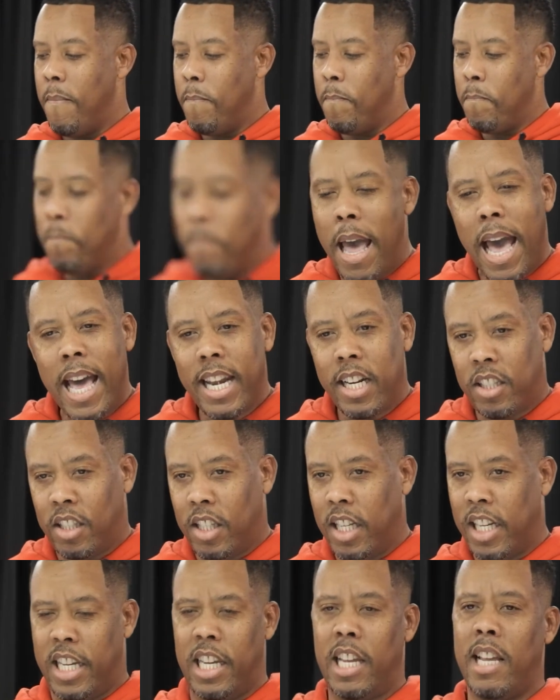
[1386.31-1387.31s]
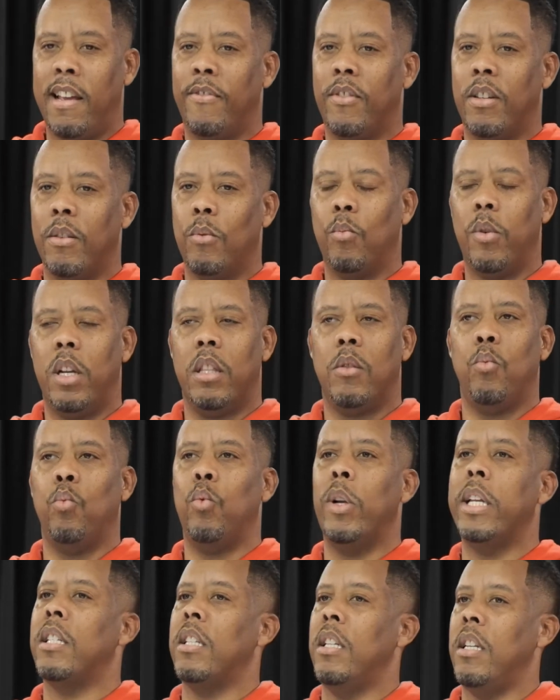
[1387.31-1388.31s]
manage the gift with
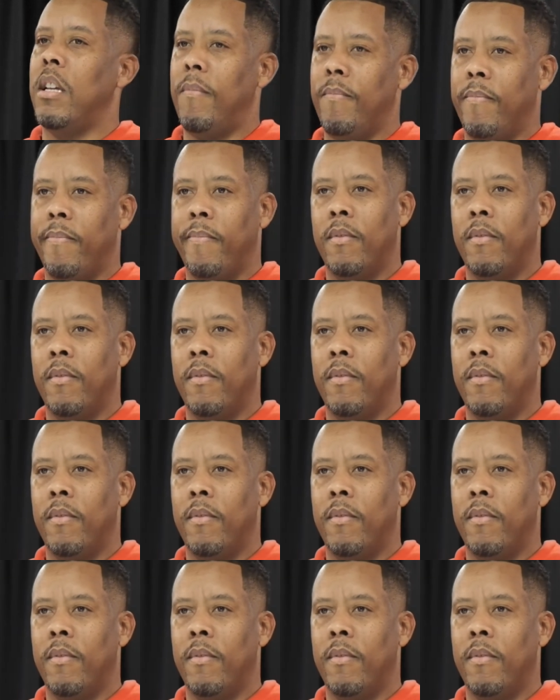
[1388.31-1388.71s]
wisdom.